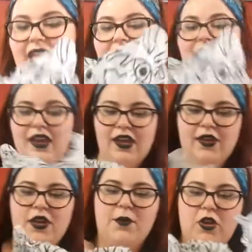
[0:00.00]

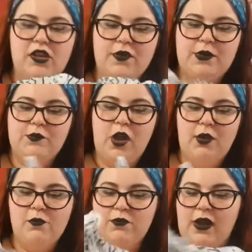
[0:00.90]
here, I'm only gonna
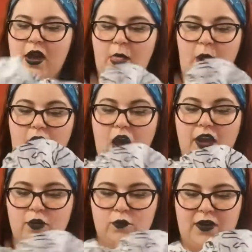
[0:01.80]

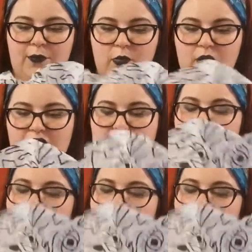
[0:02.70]
unwrap one.